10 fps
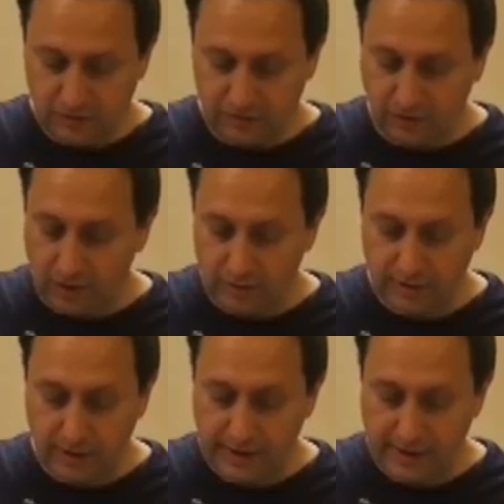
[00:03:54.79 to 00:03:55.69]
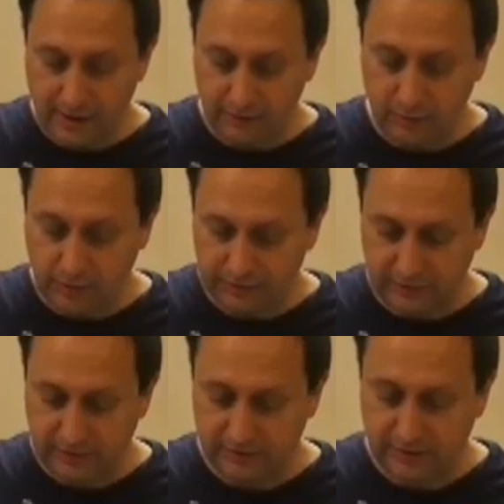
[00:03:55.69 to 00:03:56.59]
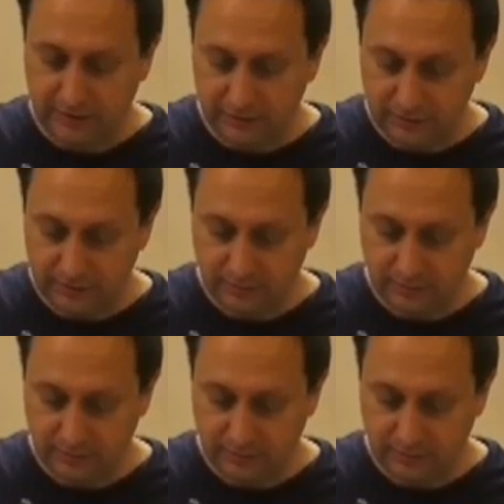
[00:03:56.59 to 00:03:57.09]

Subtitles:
Stronger than I ever was at his age.